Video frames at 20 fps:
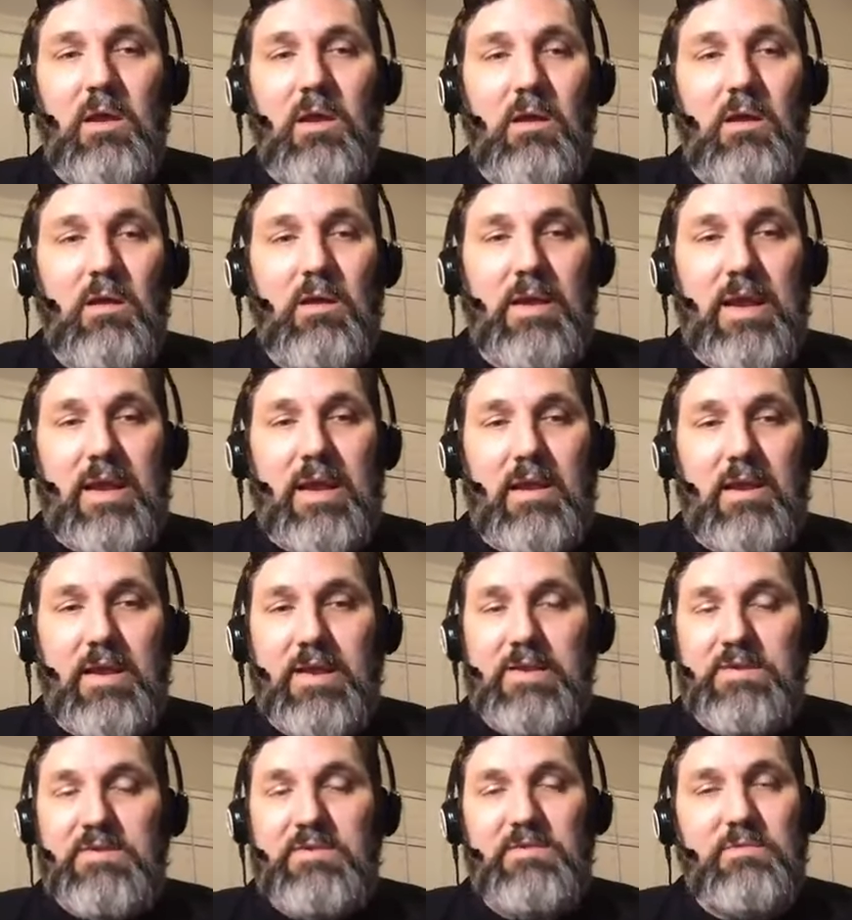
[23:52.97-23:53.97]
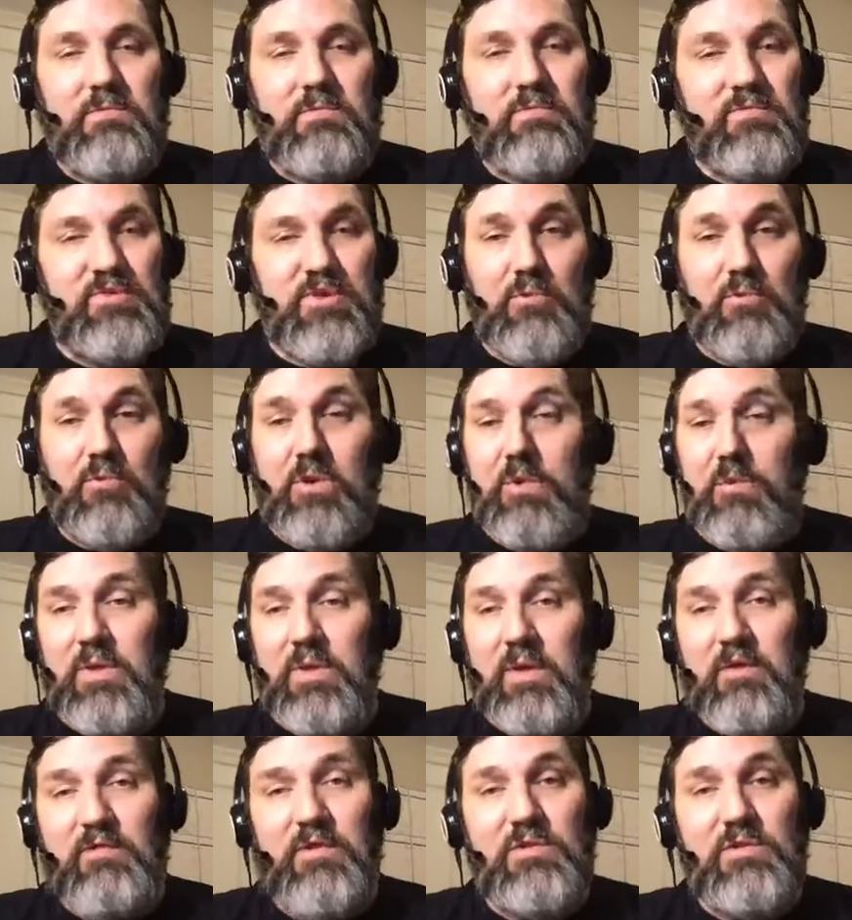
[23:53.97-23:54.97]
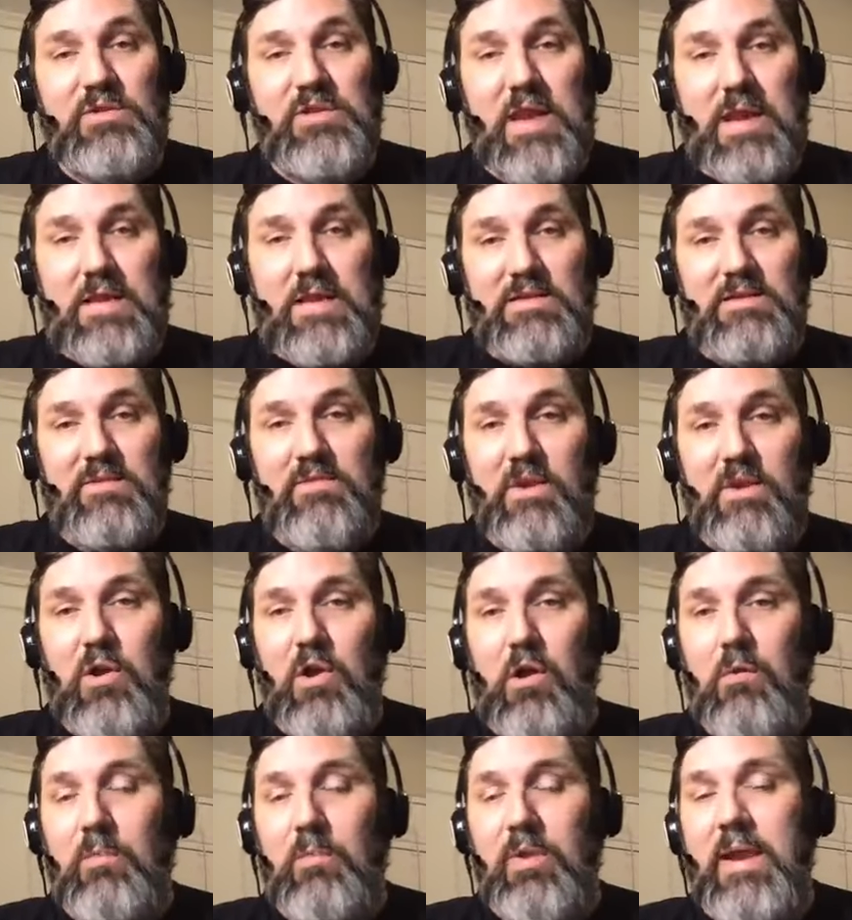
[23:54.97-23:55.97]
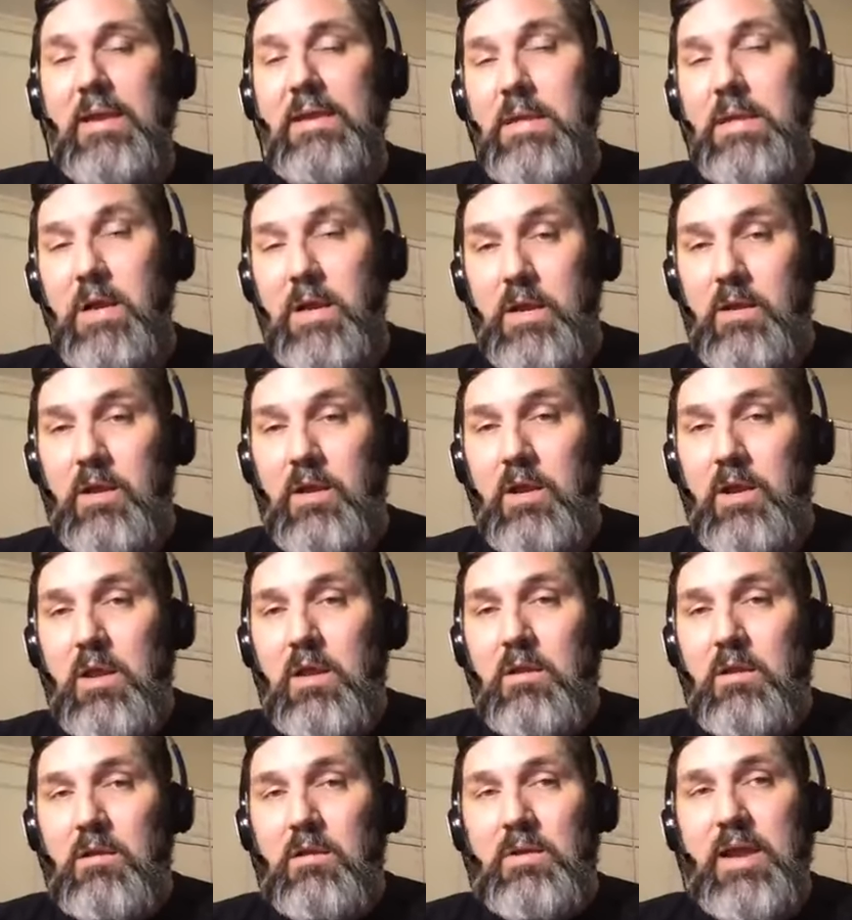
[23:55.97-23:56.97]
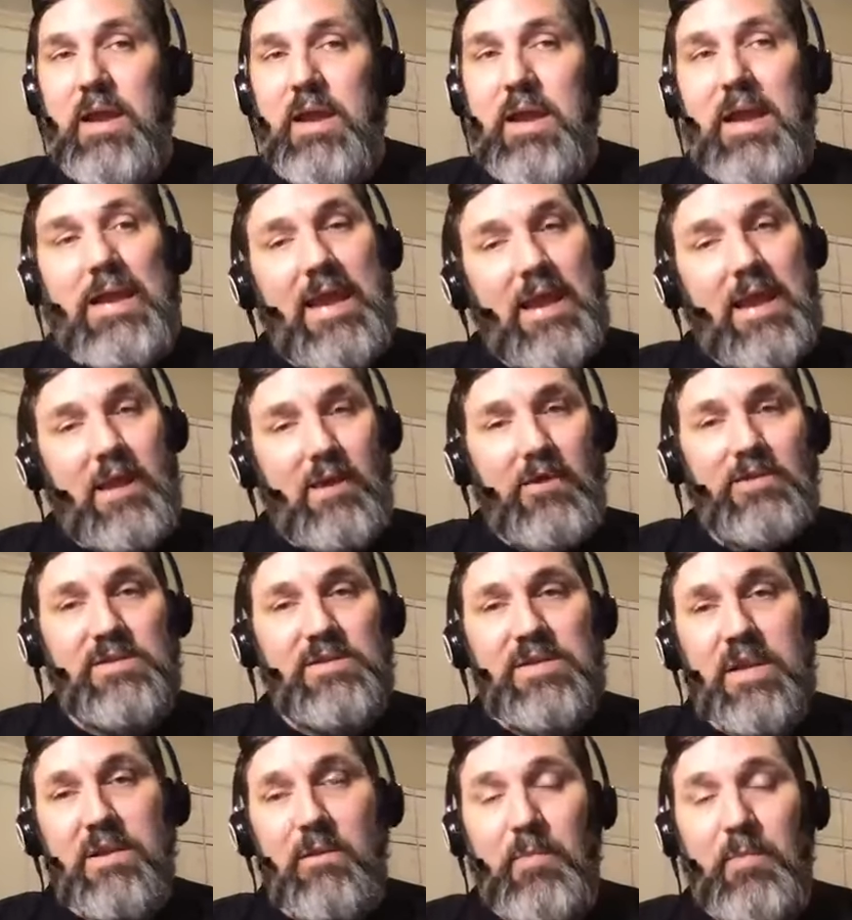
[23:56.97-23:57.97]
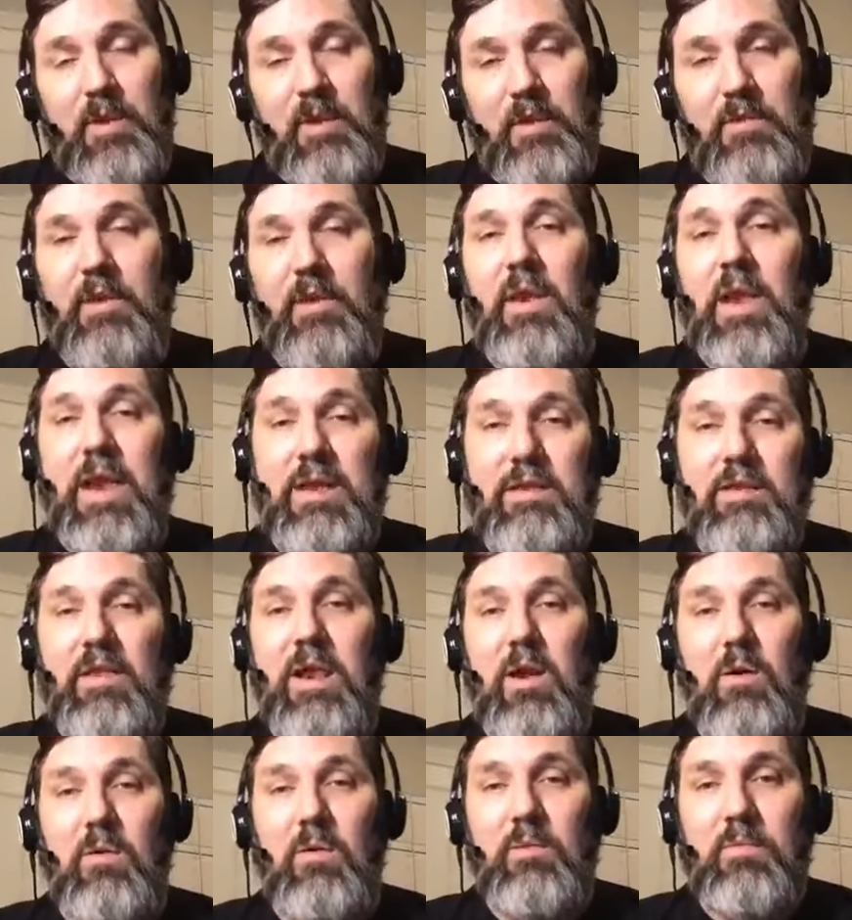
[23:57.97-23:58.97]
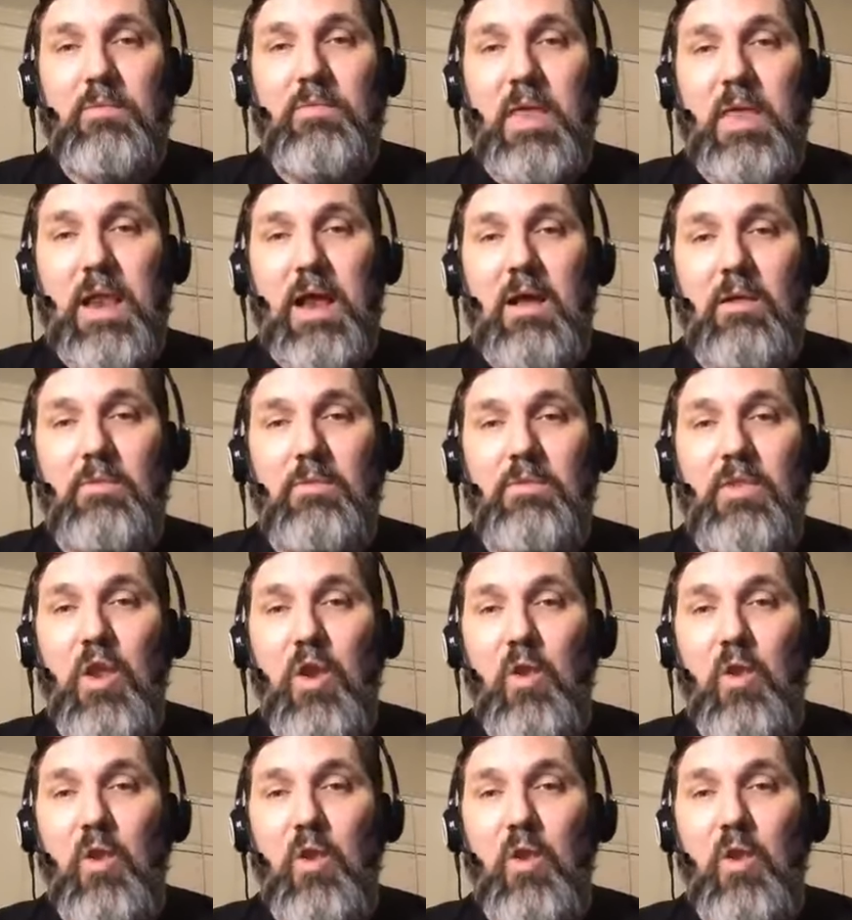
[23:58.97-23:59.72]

uh, and it's generally within a few seconds of the call being done. Okay, I can't guarantee in the middle of the night that I'll that I'll